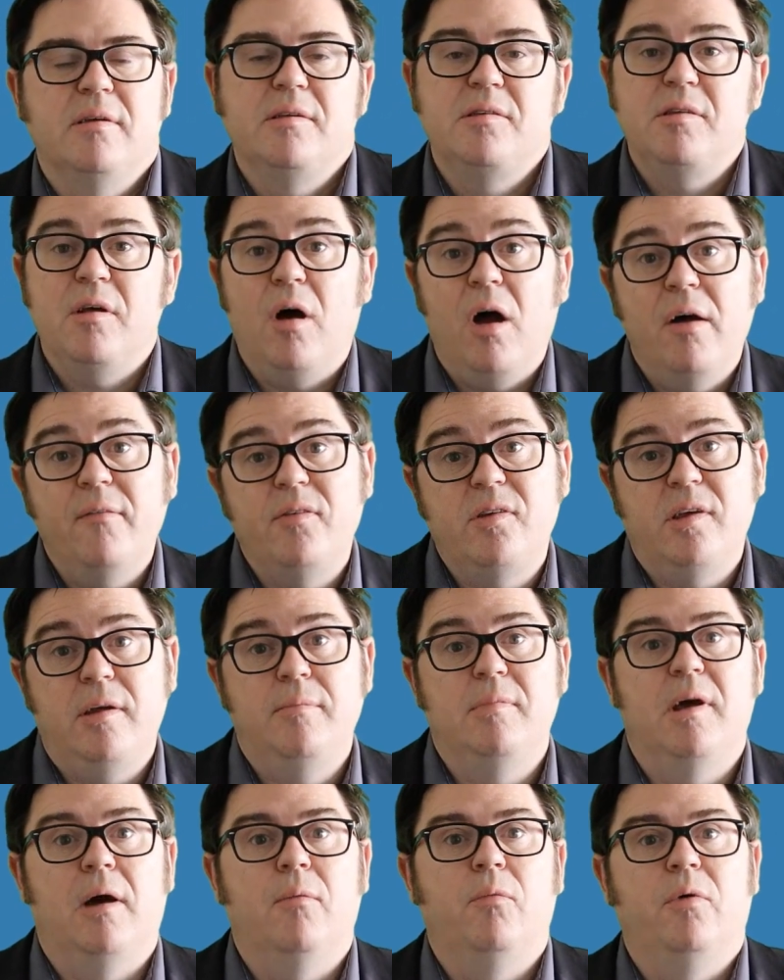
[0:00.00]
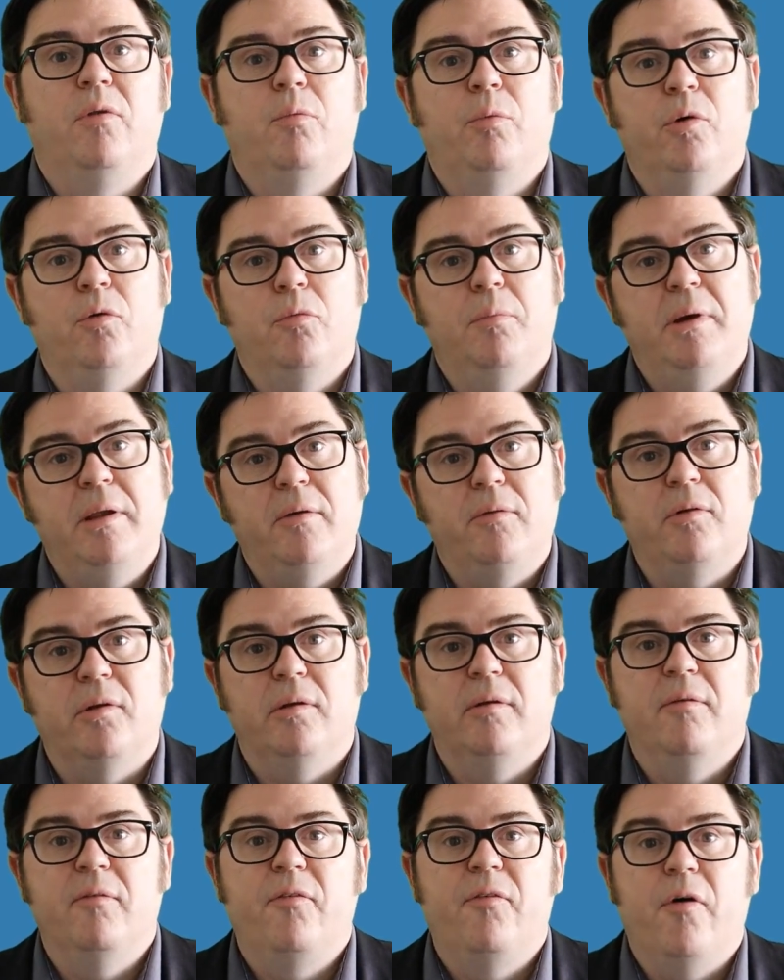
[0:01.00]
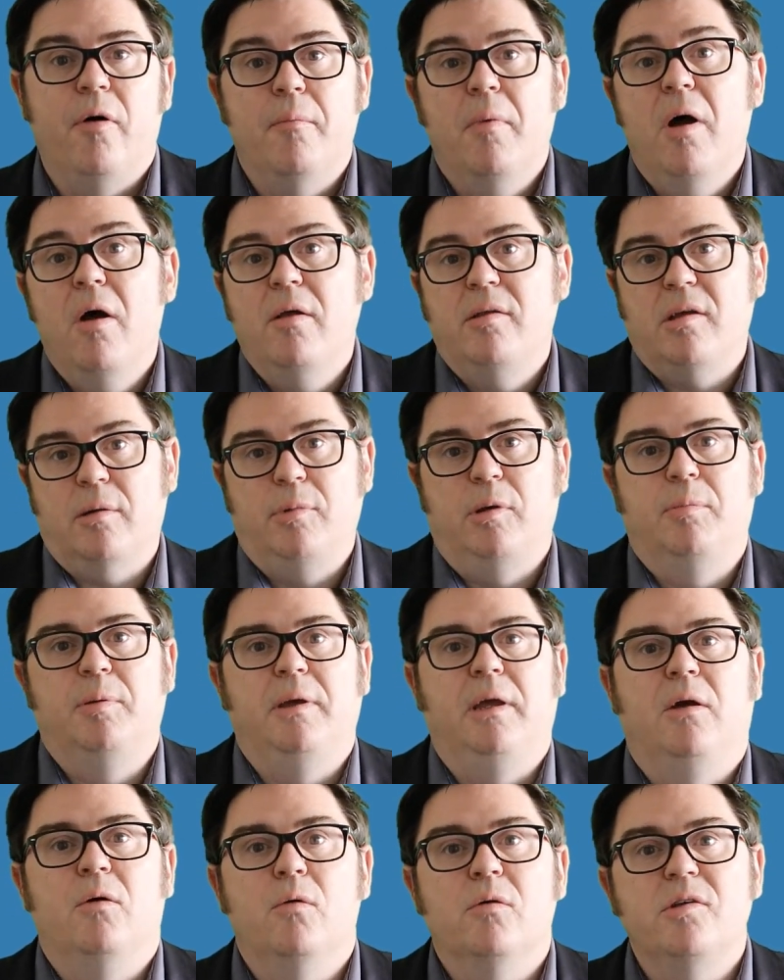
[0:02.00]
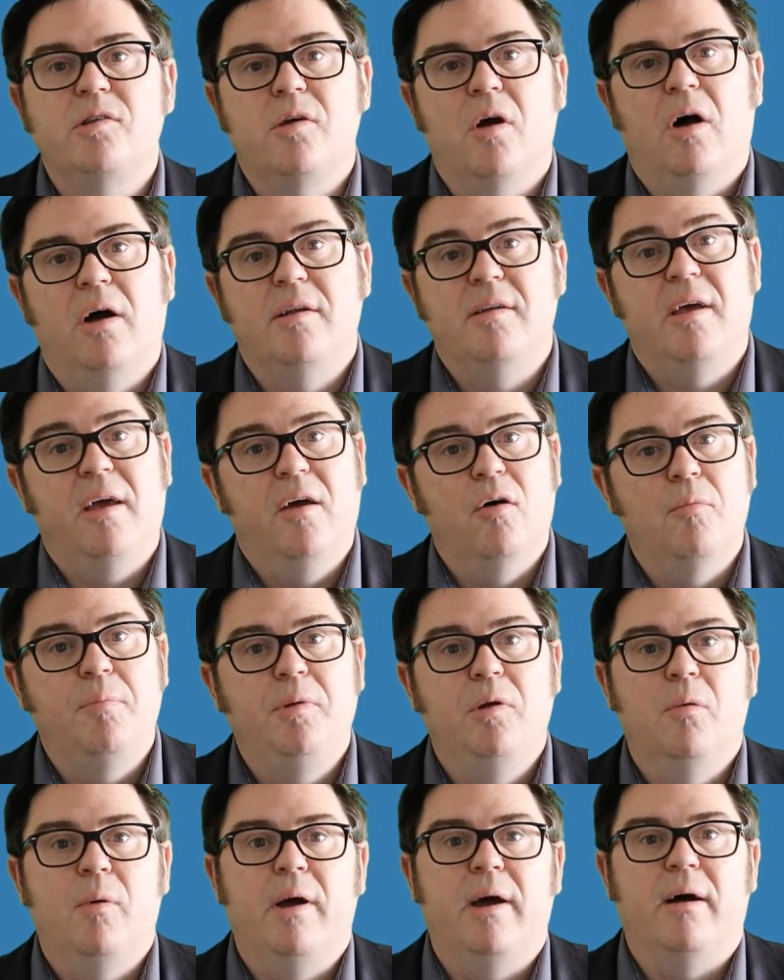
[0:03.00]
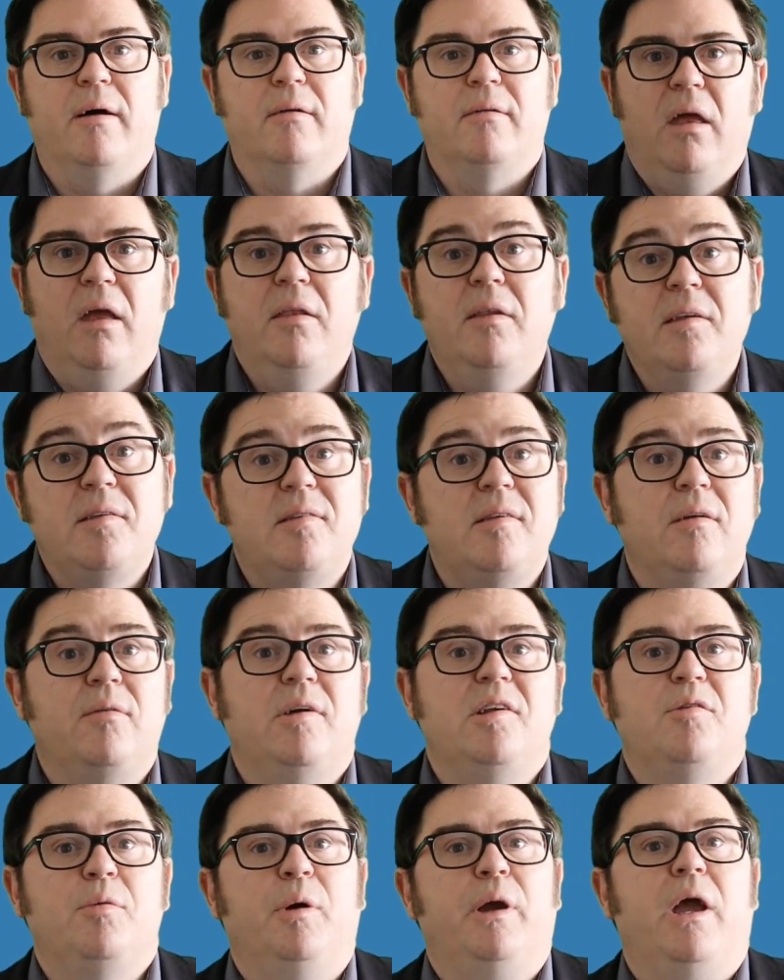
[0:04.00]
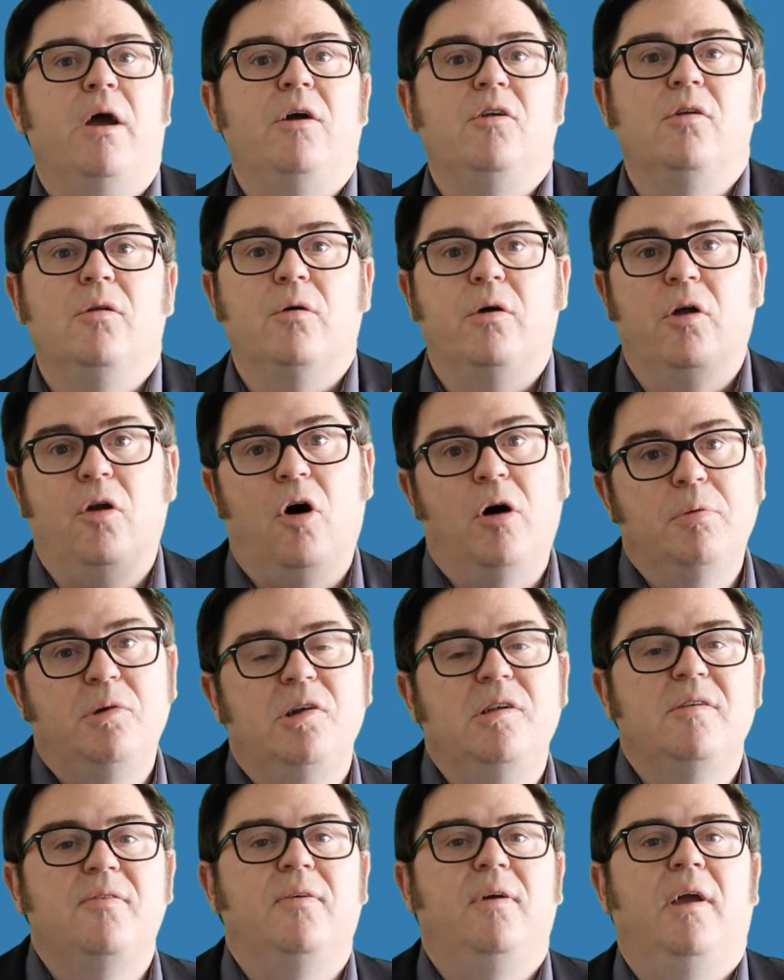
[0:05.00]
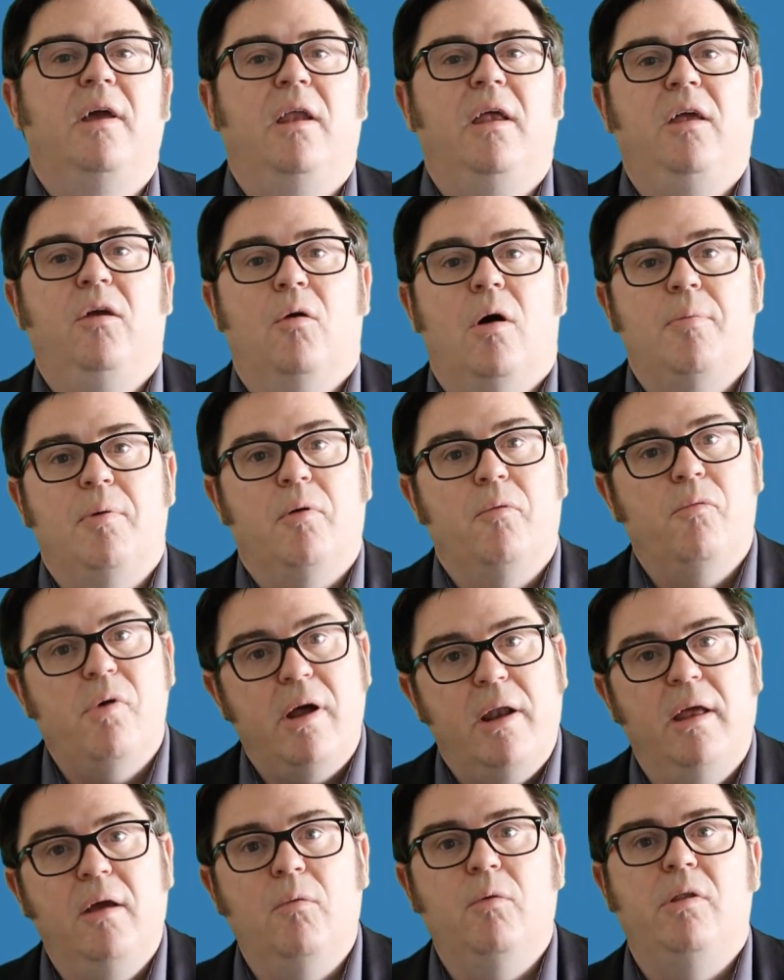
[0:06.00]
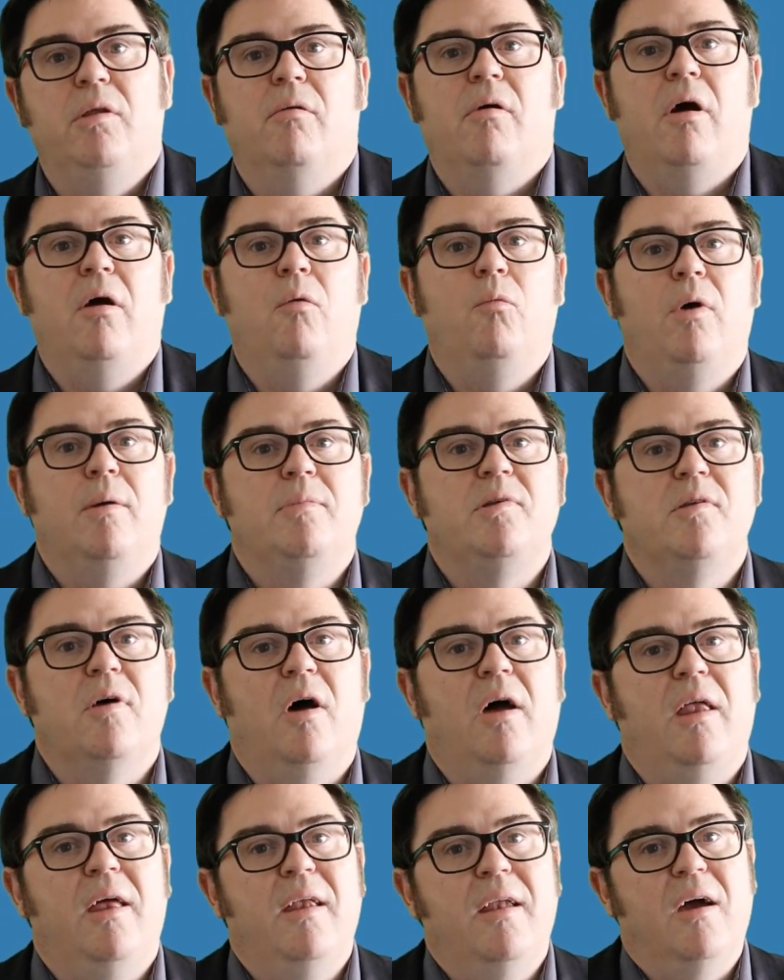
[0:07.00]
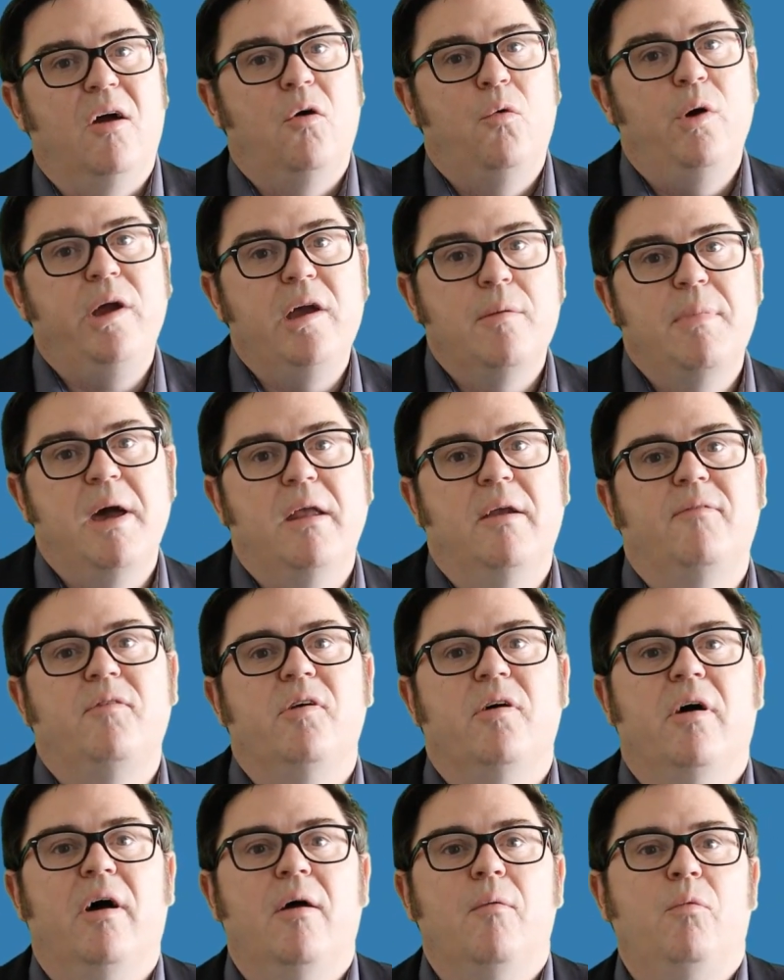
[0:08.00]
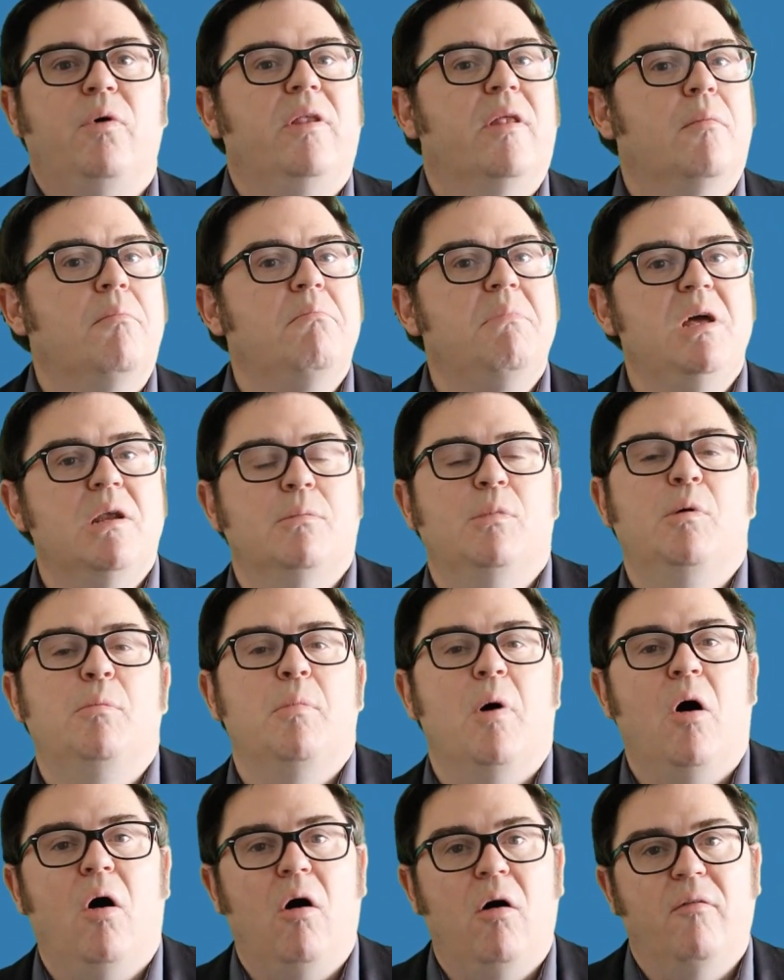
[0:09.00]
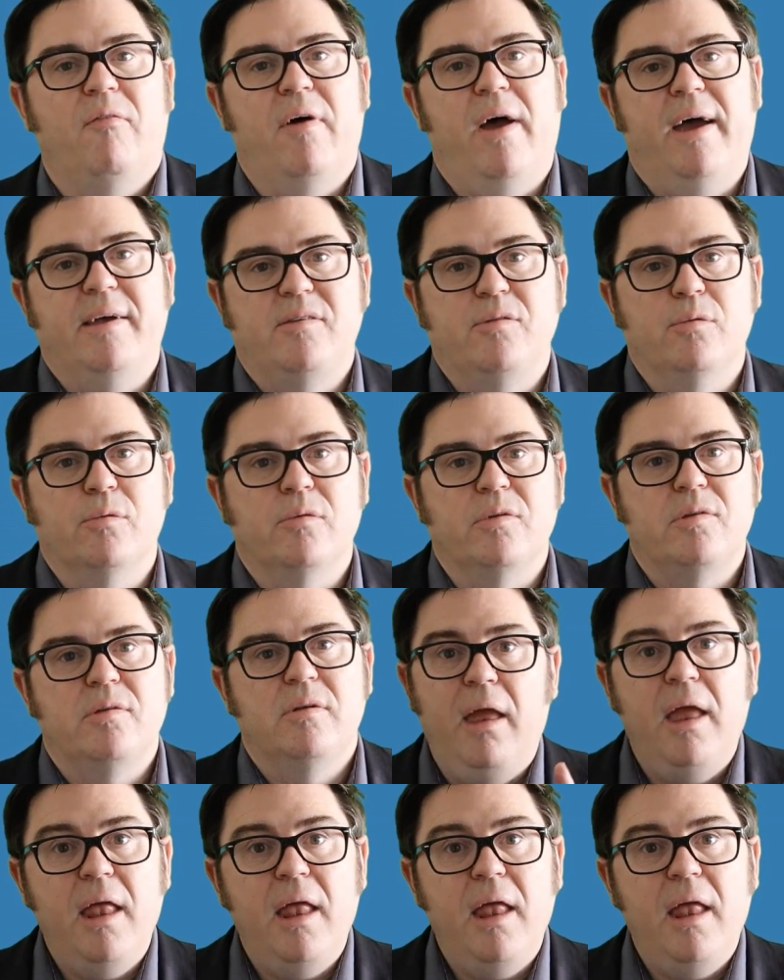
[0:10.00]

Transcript: So I've teamed up with Will Middleton from WP Course Guide to help you out. In this series, we're going to look at options for getting you up and running with your own website in a quick amount of time with a minimum of hassles.